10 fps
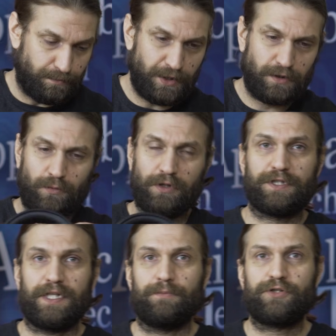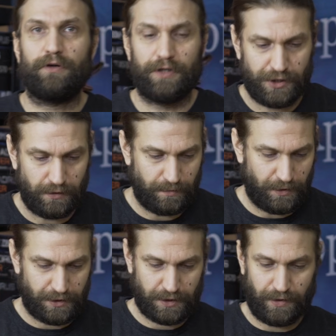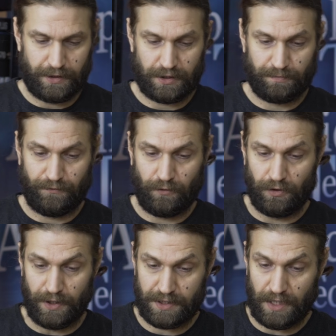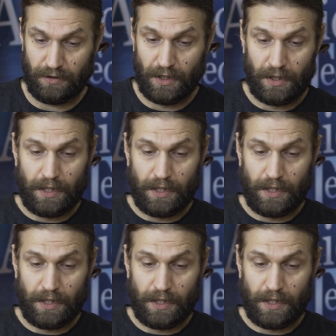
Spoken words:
and build quality. I'm sure it showed up on the screen just before this. Now,